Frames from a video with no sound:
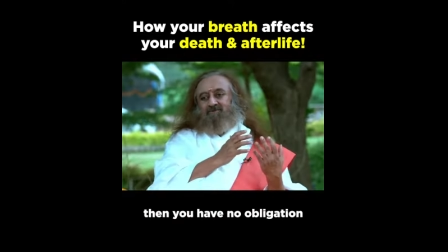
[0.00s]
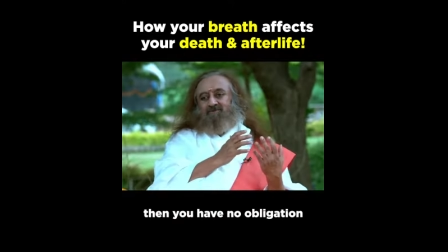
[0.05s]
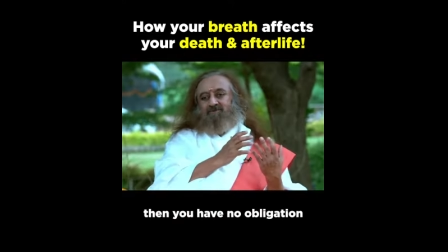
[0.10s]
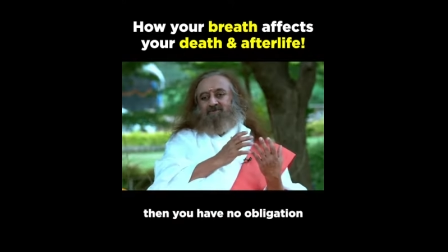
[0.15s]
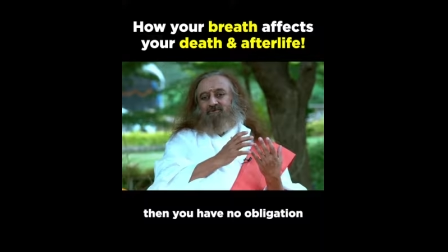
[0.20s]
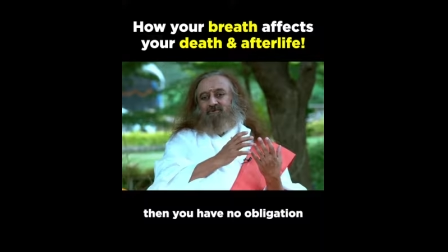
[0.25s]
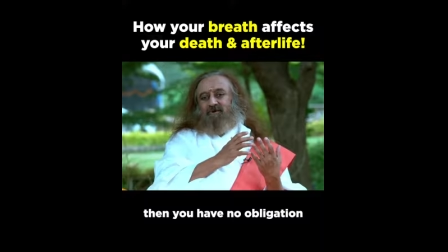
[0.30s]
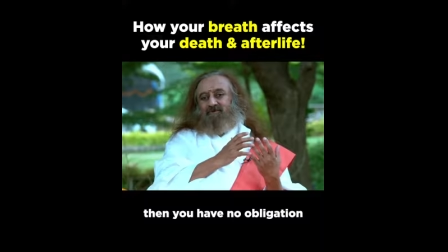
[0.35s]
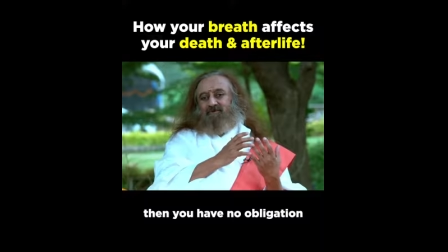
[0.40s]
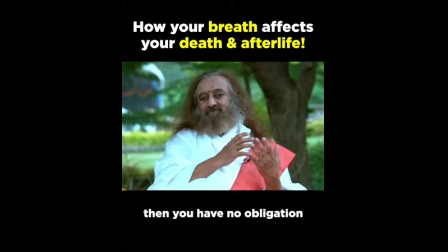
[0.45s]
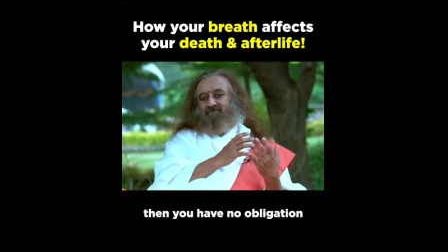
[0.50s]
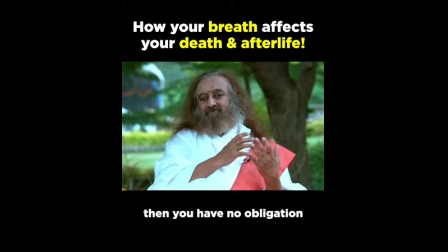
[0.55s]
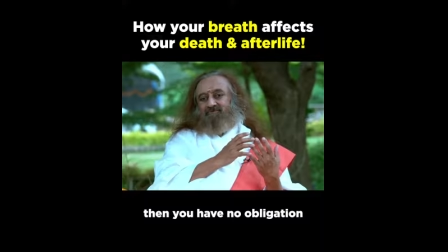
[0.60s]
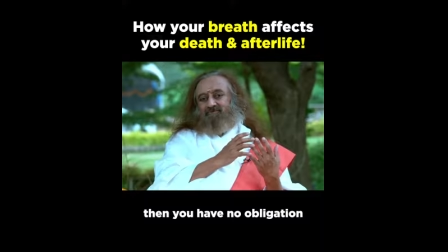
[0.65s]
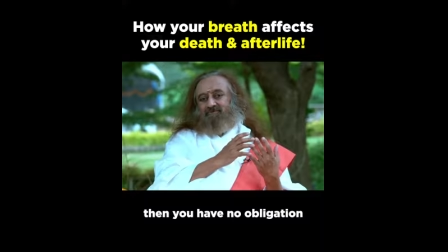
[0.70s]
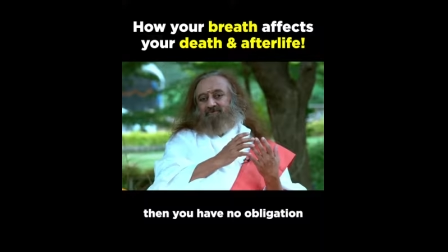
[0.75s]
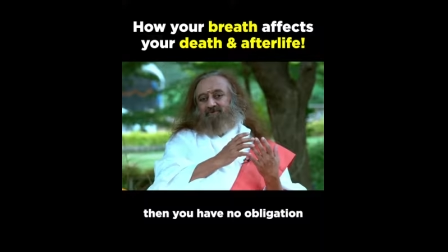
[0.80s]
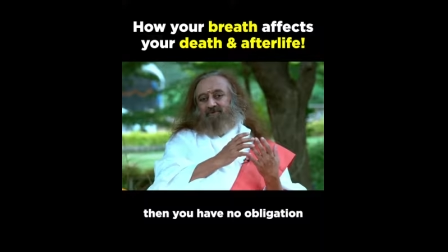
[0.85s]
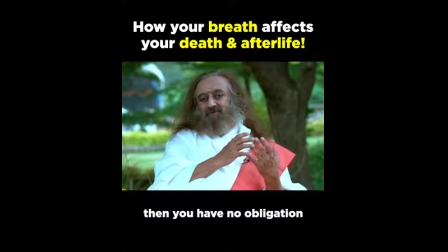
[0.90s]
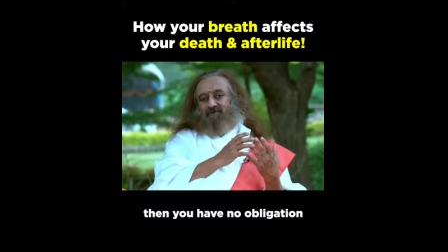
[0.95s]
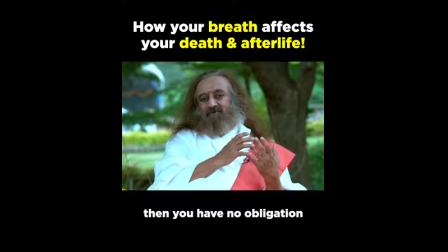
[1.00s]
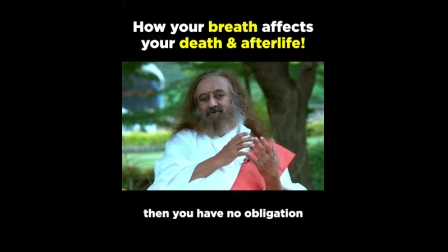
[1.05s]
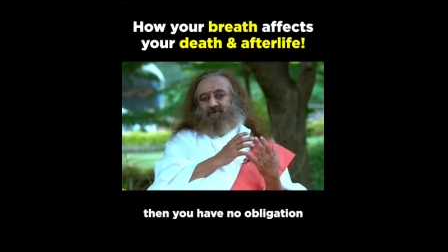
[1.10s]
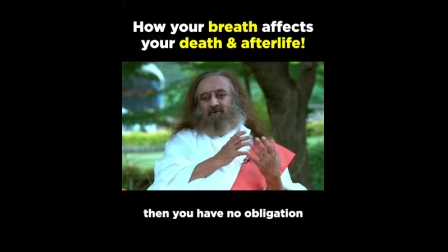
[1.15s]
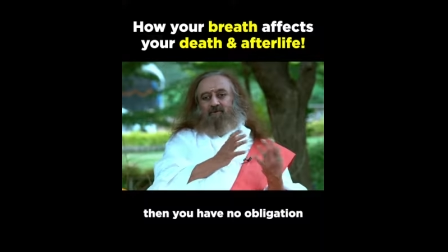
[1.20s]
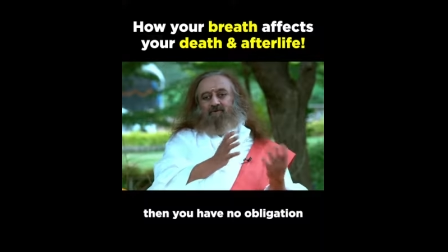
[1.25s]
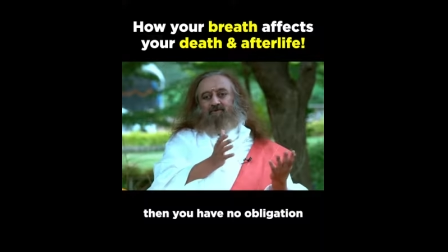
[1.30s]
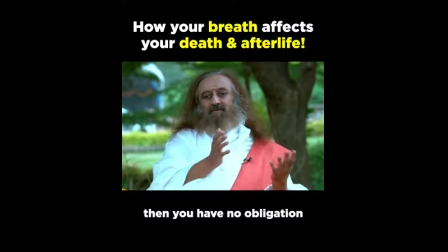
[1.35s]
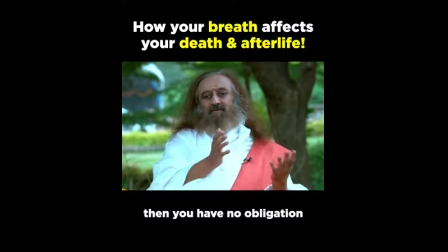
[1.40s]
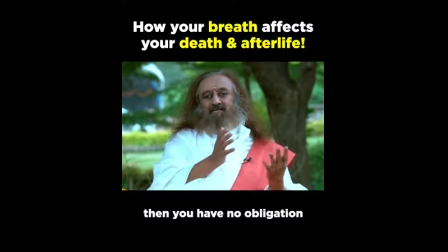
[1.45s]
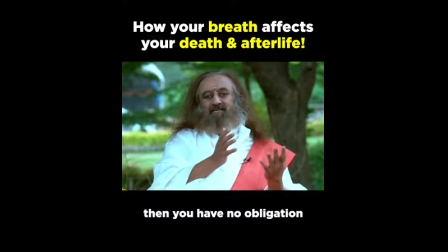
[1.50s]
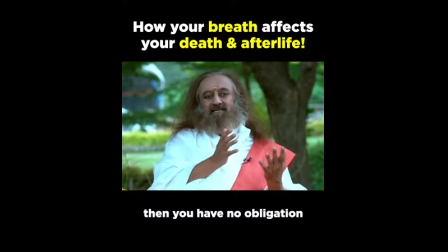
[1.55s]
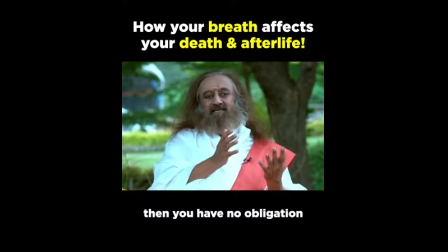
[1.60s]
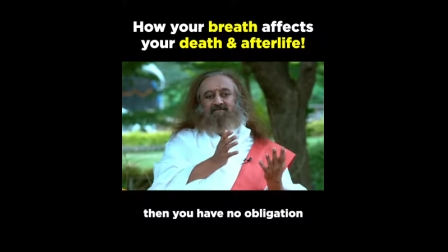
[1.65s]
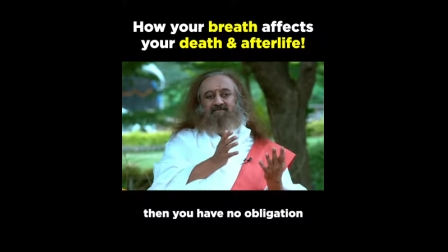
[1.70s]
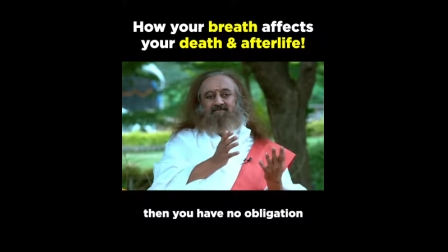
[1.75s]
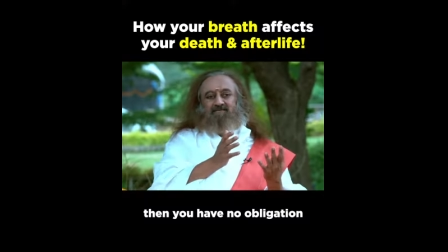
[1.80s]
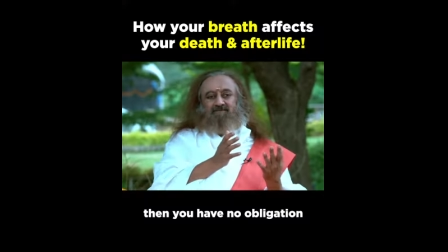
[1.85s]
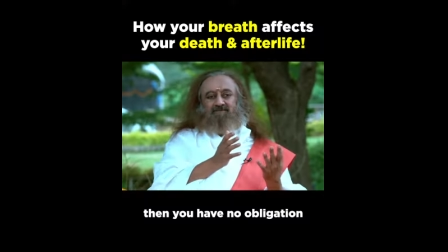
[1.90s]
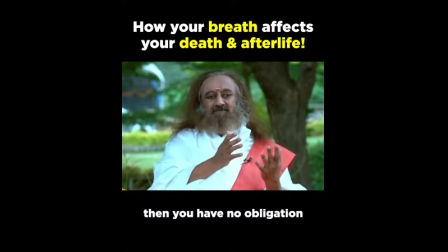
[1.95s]
you have no
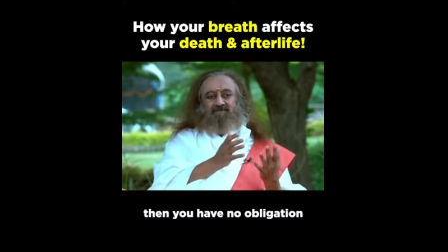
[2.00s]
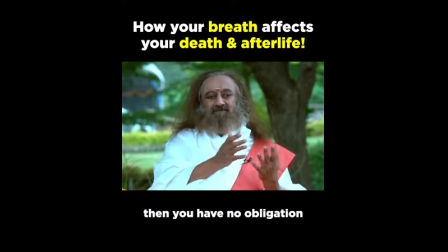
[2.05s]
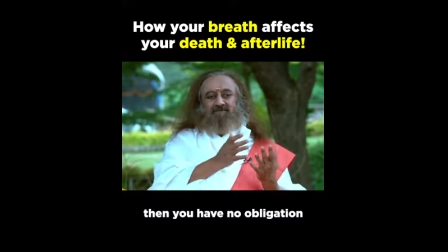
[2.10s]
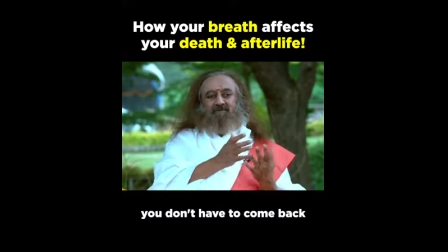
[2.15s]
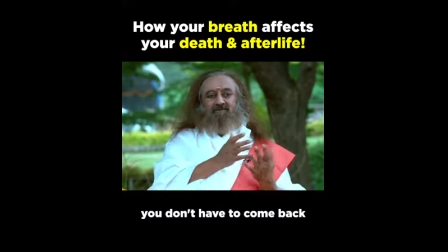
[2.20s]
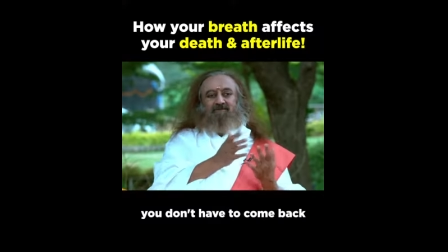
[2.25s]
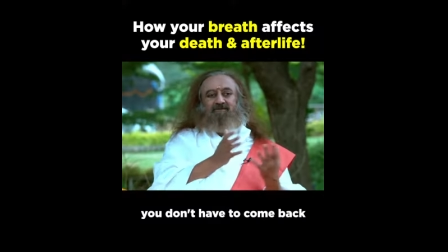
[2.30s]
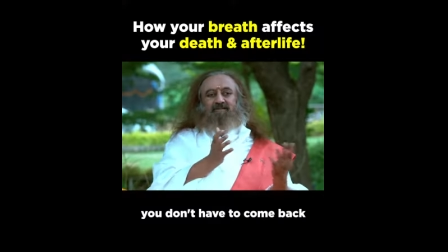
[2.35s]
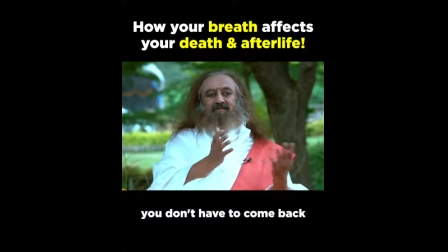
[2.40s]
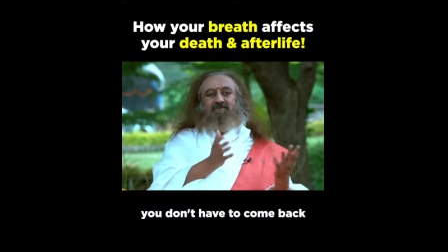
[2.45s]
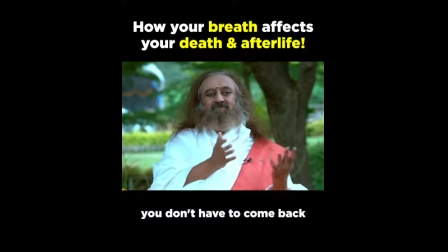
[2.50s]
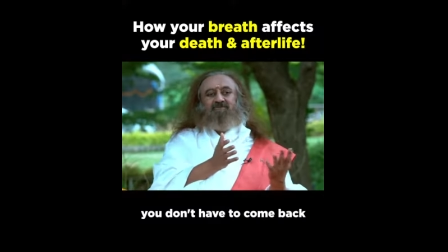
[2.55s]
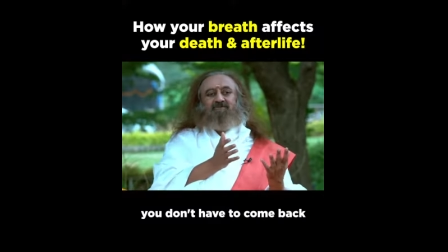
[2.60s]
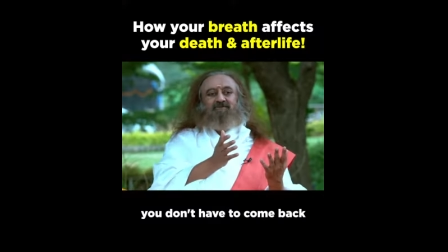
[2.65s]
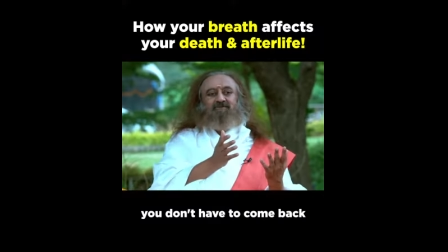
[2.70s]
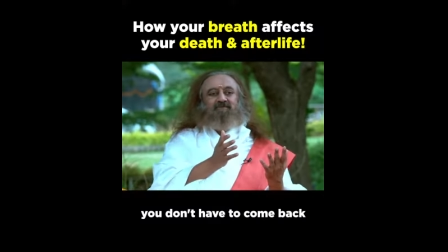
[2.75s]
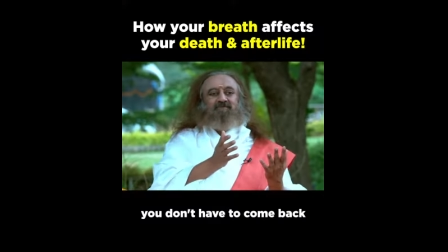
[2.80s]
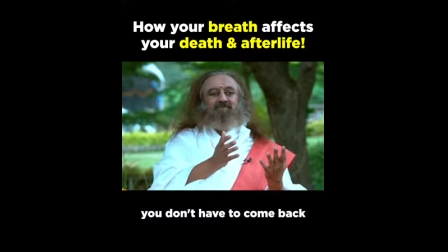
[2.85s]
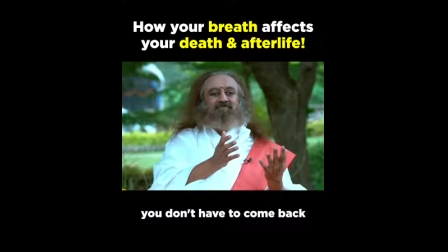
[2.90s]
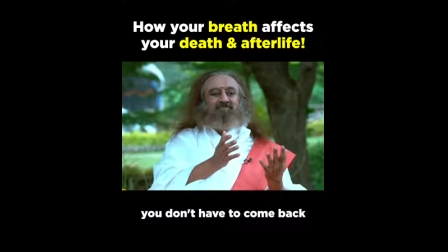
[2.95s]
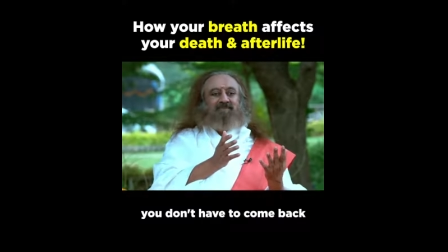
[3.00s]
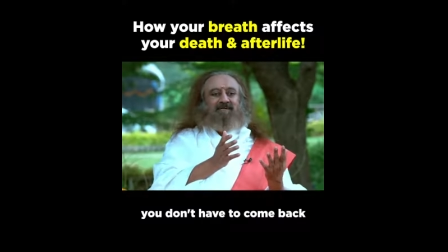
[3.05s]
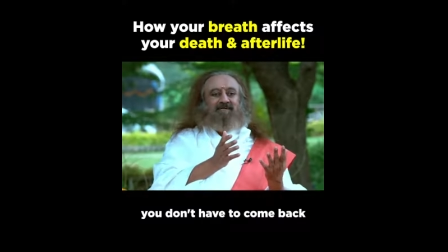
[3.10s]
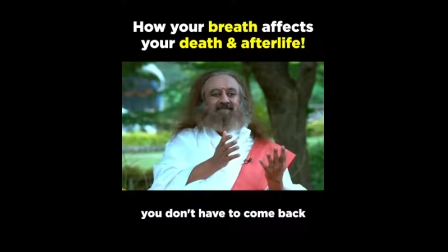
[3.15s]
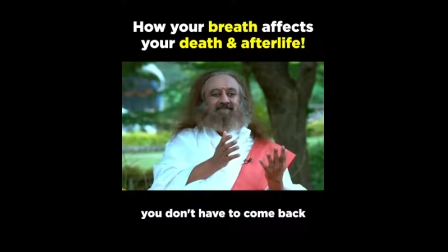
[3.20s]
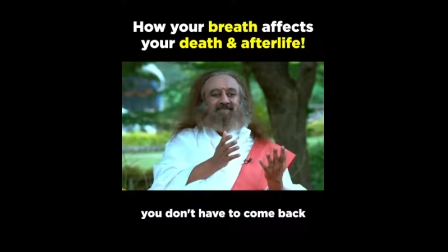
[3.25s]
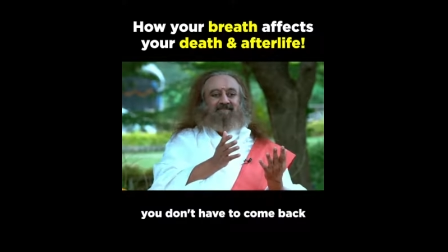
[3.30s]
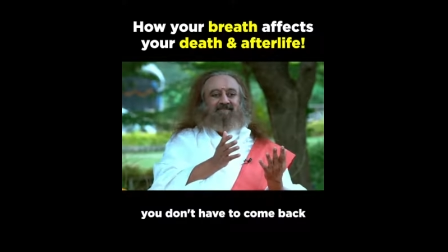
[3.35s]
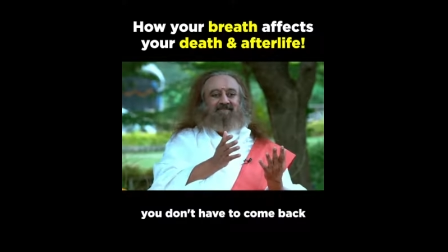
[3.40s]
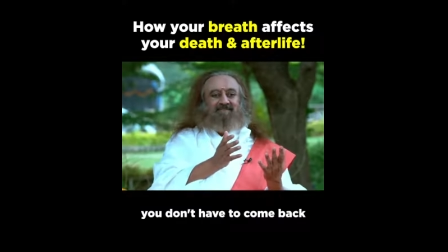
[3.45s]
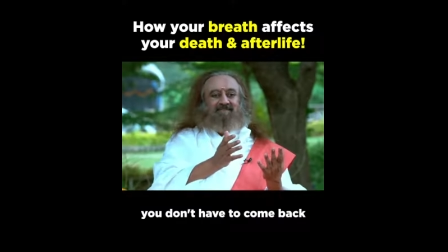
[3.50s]
obligation. You don't have to come back.